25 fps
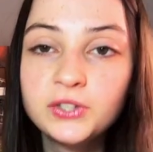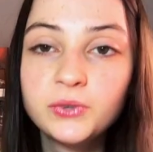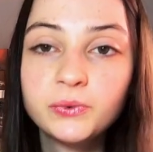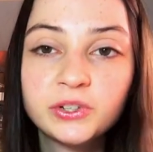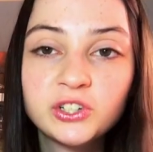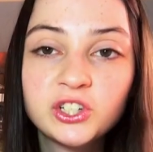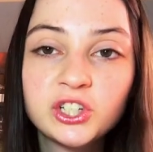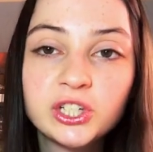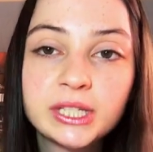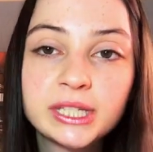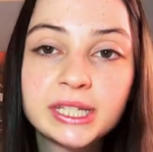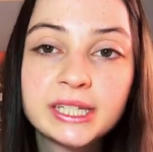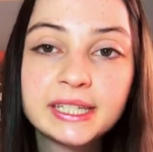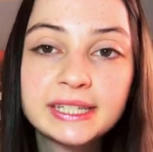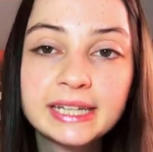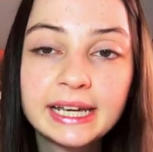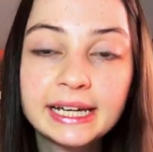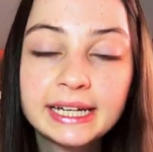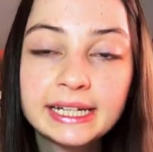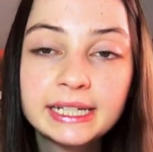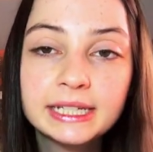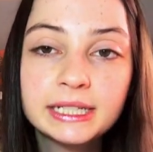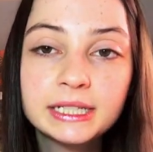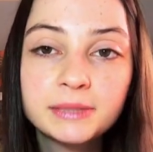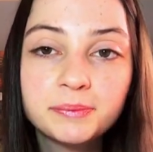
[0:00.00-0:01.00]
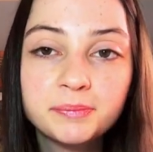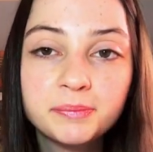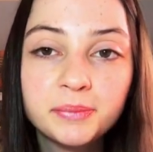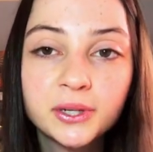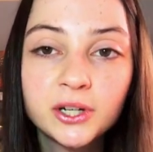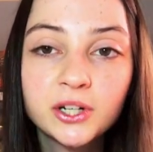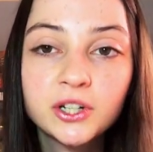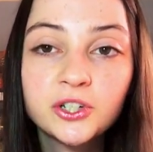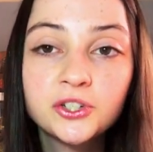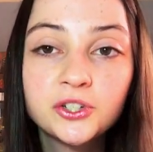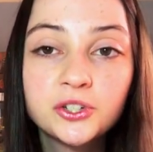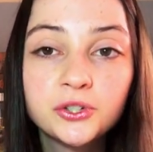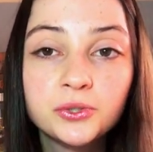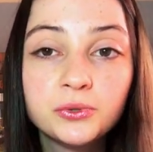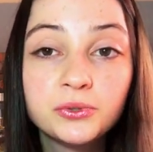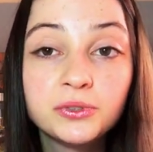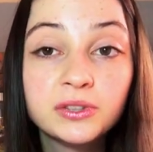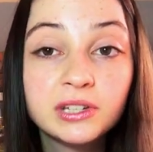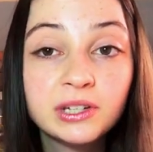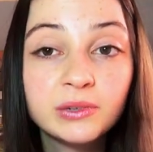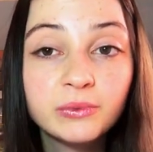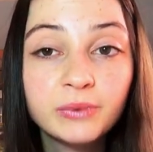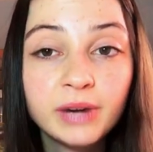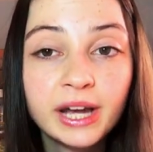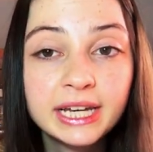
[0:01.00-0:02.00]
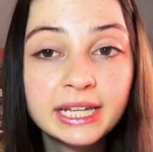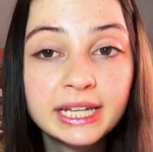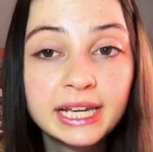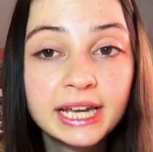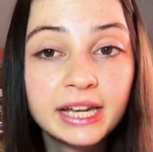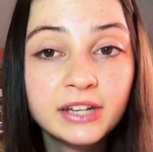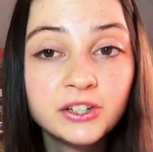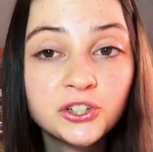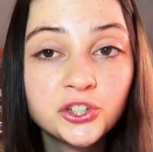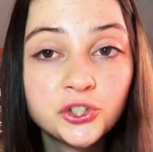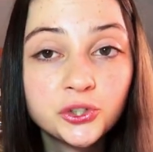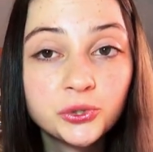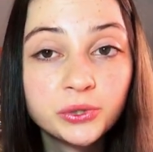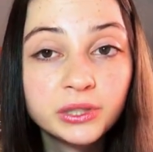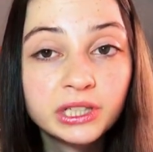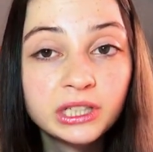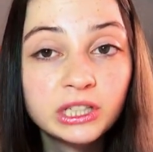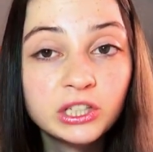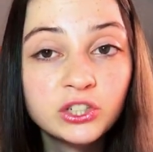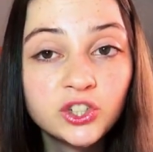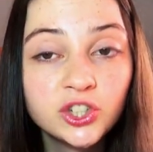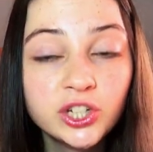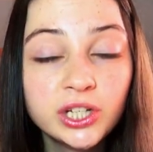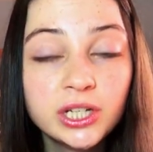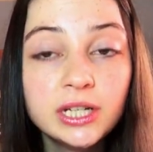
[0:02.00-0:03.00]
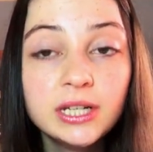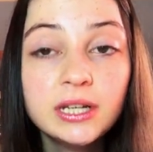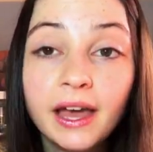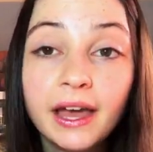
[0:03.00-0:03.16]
which is the 2nd book to the Renegades trilogy.